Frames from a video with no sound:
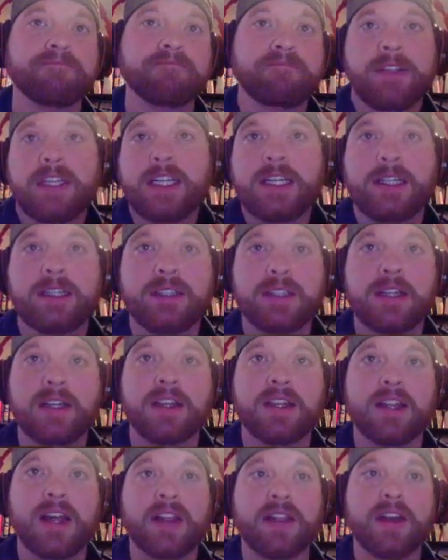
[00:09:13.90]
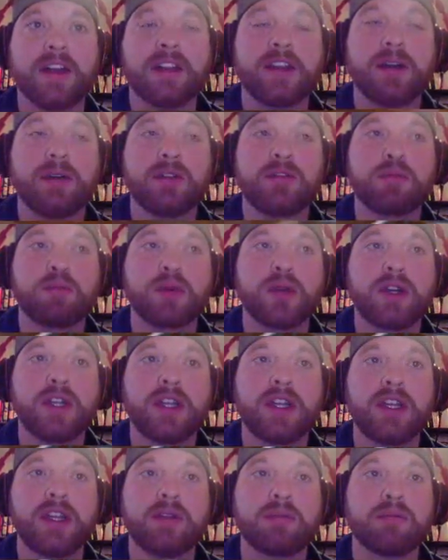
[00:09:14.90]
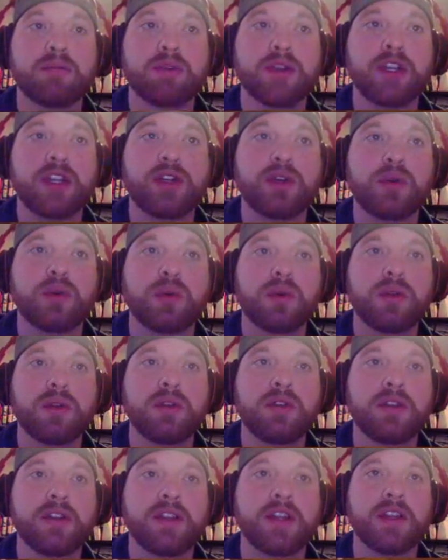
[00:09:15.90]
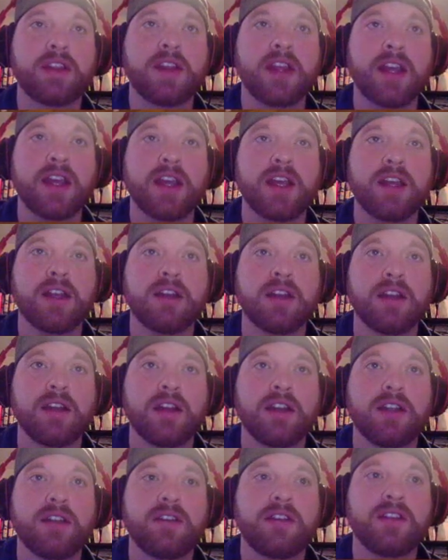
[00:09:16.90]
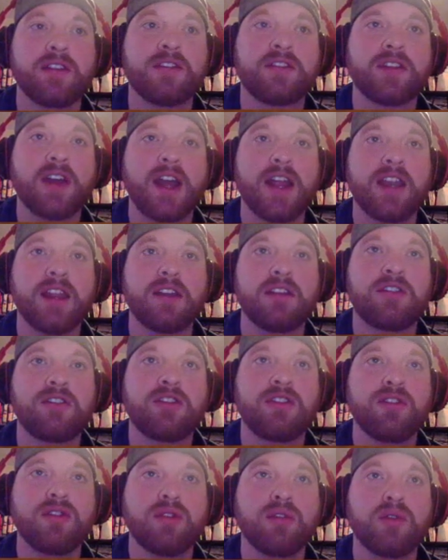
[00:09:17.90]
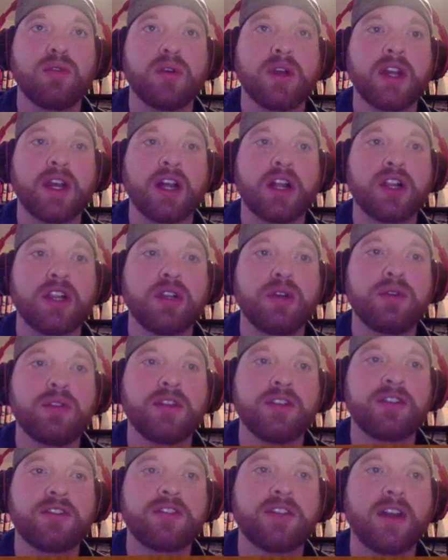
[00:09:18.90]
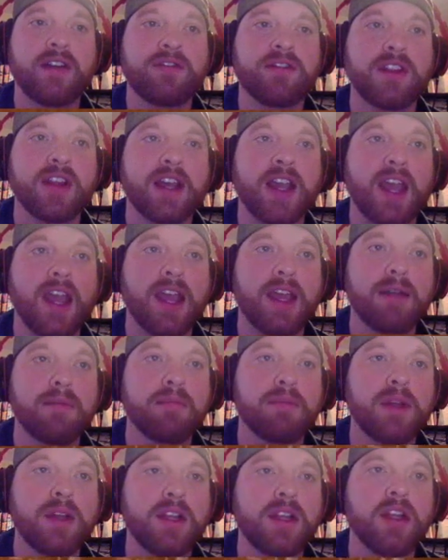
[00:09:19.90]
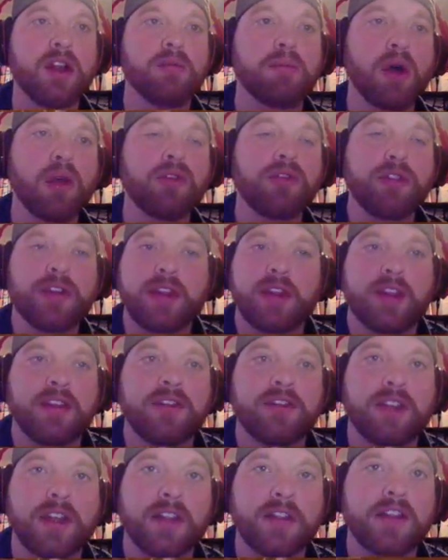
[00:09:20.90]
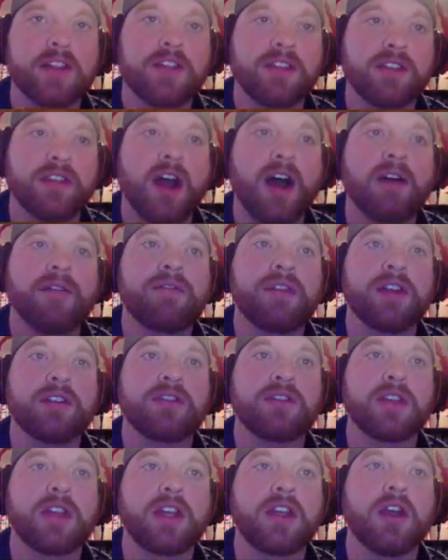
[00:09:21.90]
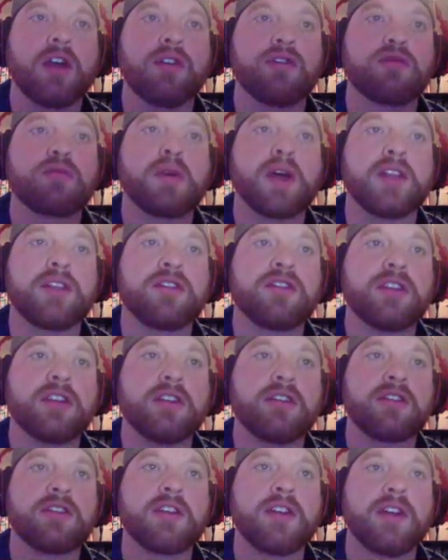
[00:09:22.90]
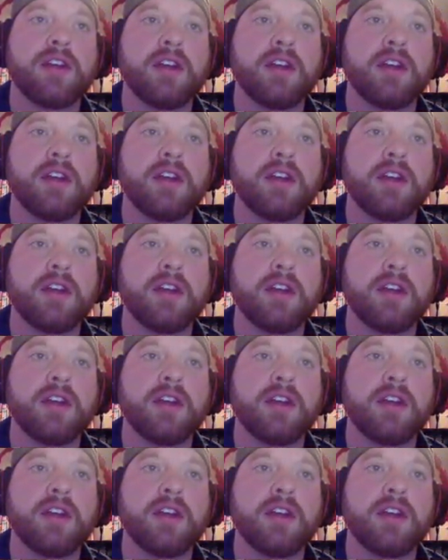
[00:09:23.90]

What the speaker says: yeah, I thought that was pretty cool that they decided to include this stuff in the game. You know, mostly this is obviously Ghostbusters,